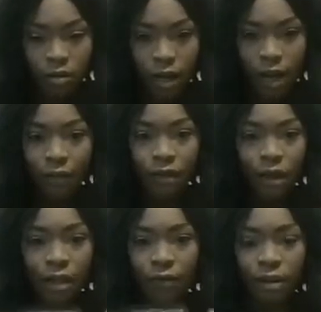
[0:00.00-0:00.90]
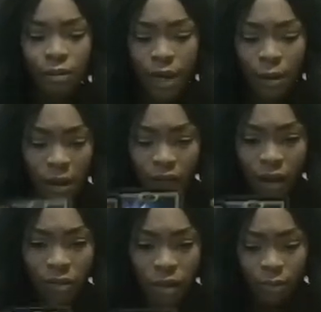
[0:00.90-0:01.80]
Like I feel like definitely somebody may have
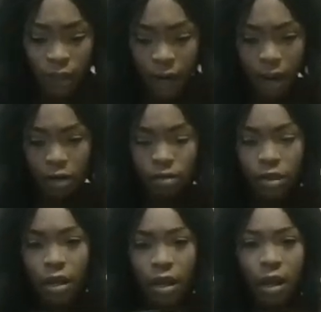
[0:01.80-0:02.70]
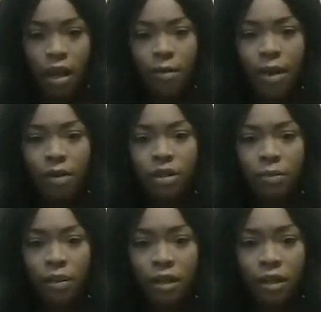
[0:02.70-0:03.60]
found something out about
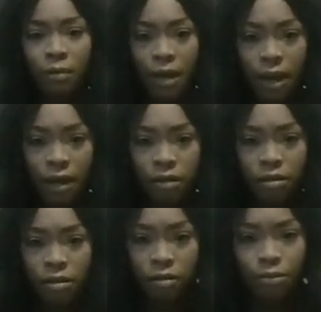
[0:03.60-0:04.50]
someone in their past